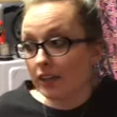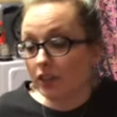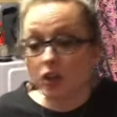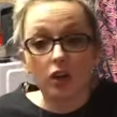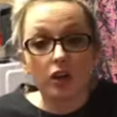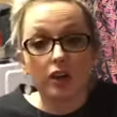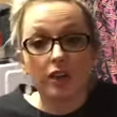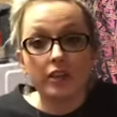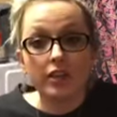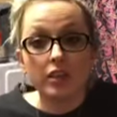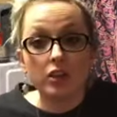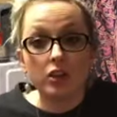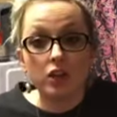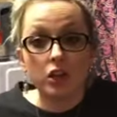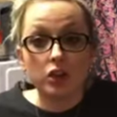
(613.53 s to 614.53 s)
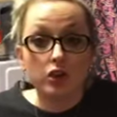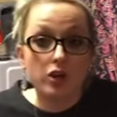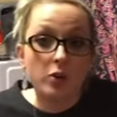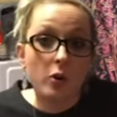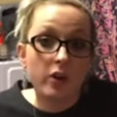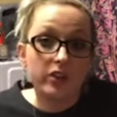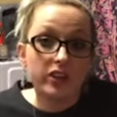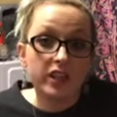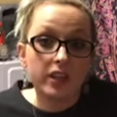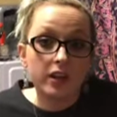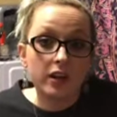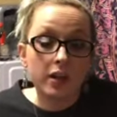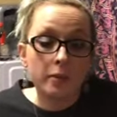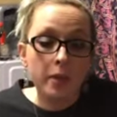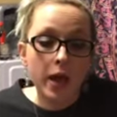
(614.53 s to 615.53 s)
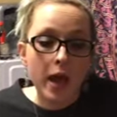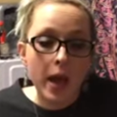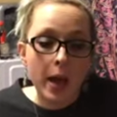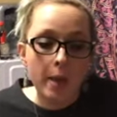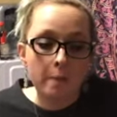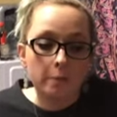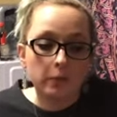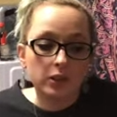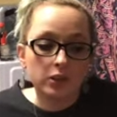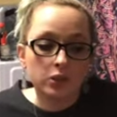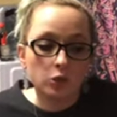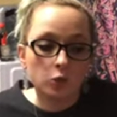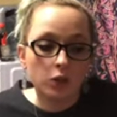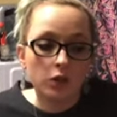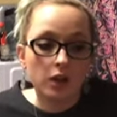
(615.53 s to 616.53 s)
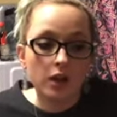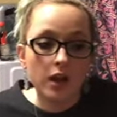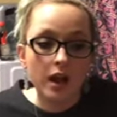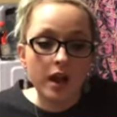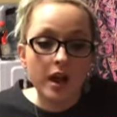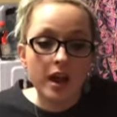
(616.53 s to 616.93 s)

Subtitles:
started the Gender Equality Club at my school.